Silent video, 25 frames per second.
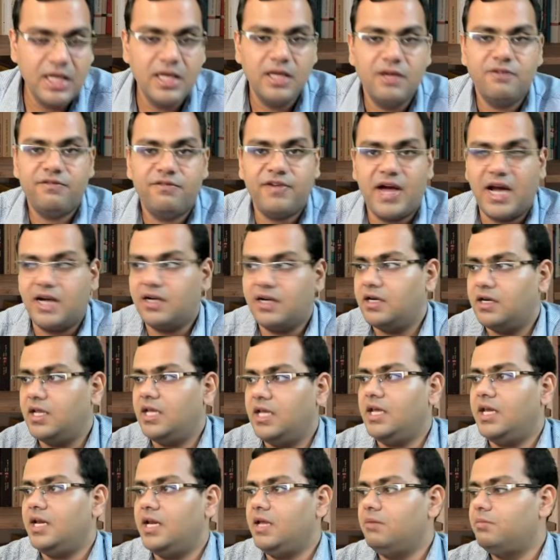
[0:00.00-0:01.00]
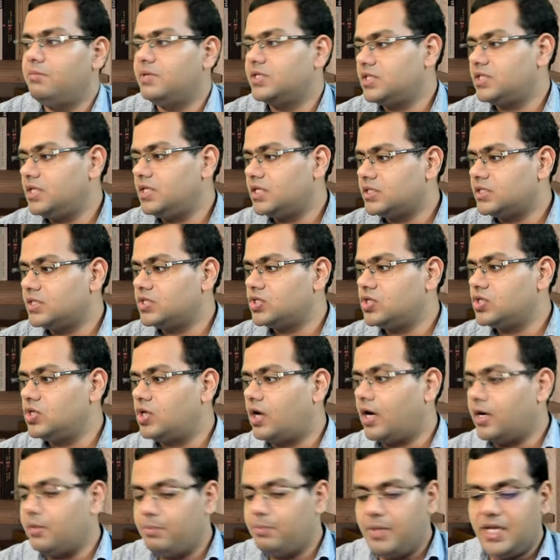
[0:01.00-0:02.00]
factory, any business is
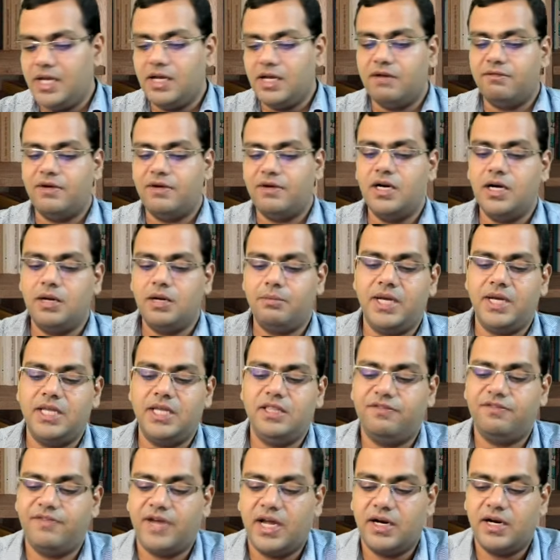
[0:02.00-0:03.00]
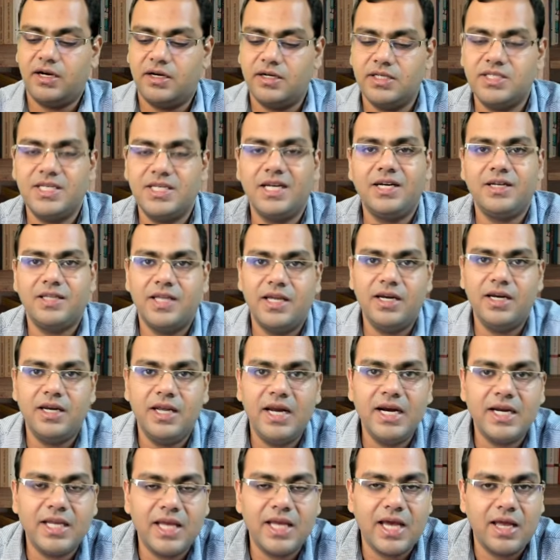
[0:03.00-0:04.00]
not being governed by the Factories Act, then
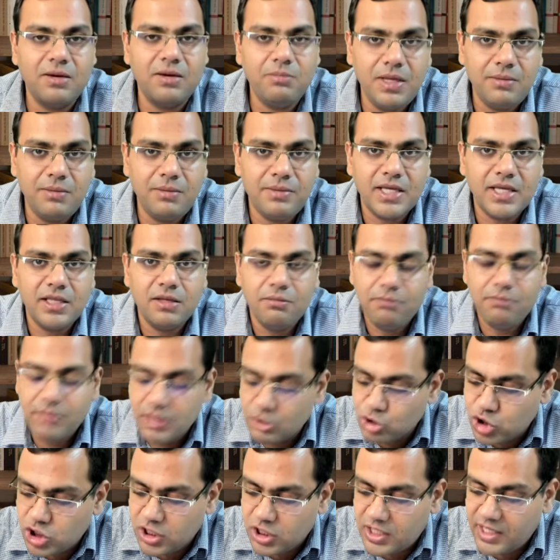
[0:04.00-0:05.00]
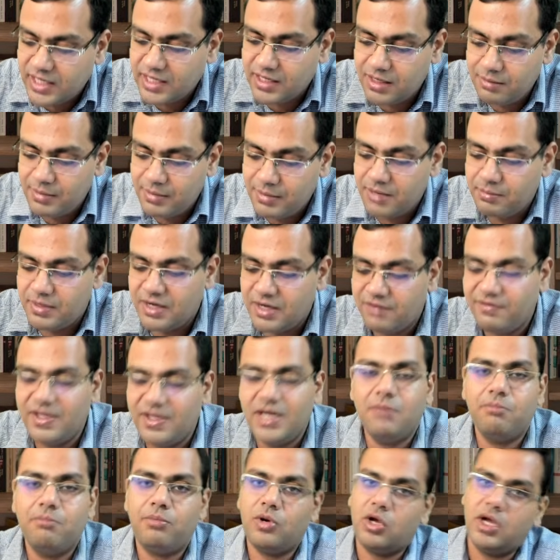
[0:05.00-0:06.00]
it can be by the mutual agreement between
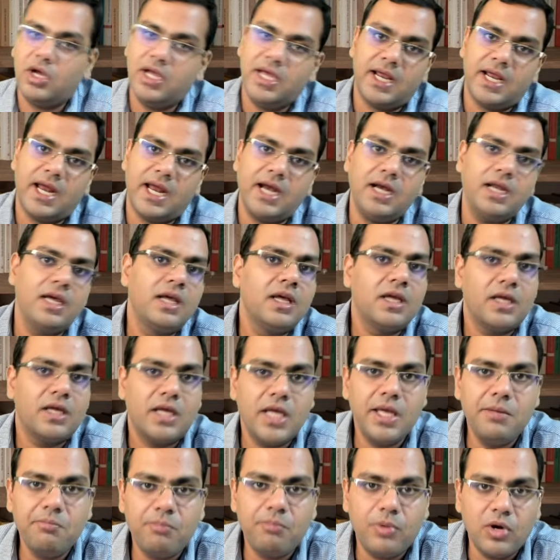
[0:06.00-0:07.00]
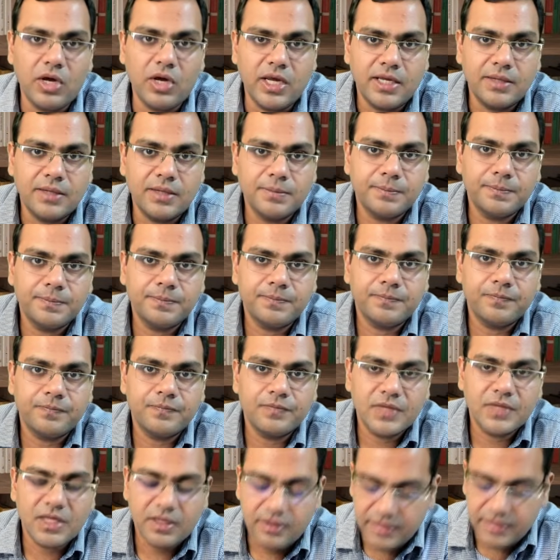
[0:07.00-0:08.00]
employer and employee,
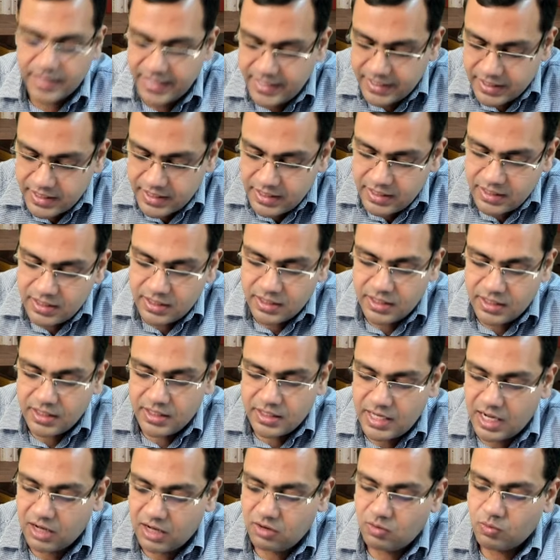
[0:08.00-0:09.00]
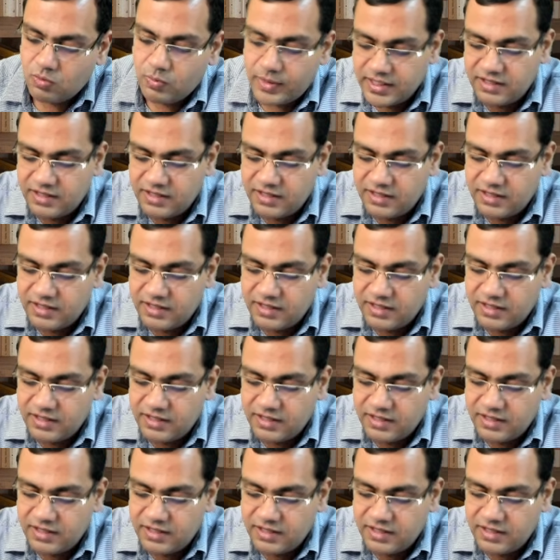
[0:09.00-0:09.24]
right? Now, what the